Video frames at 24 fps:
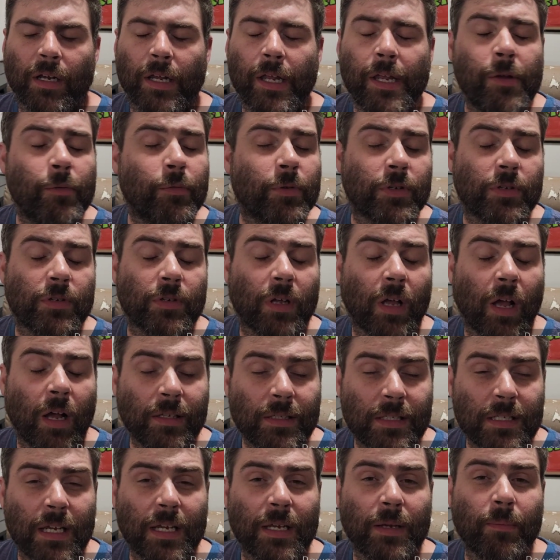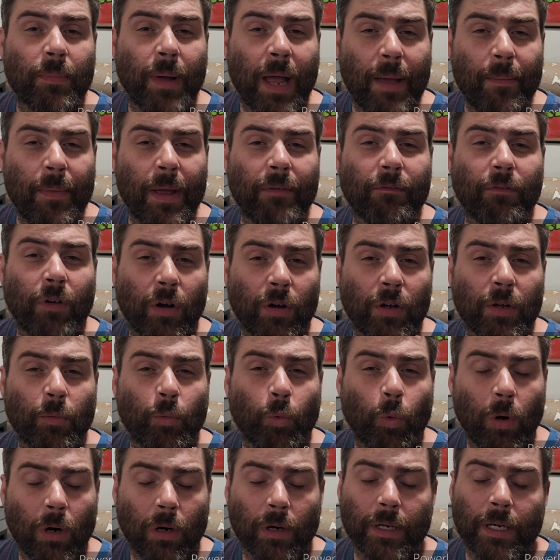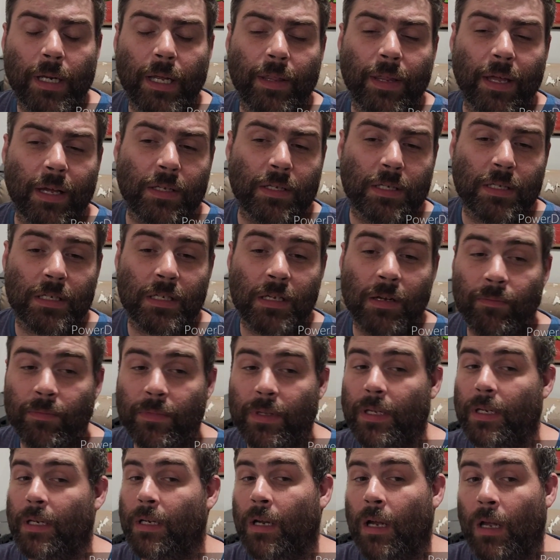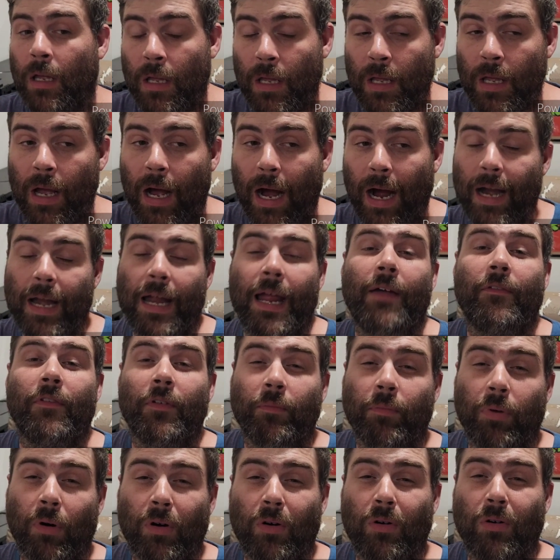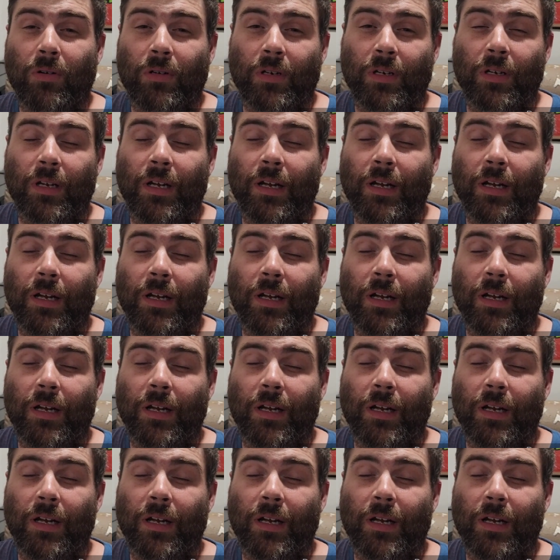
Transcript: he was hunting Batman Volume 1, and that's something I have in bulk.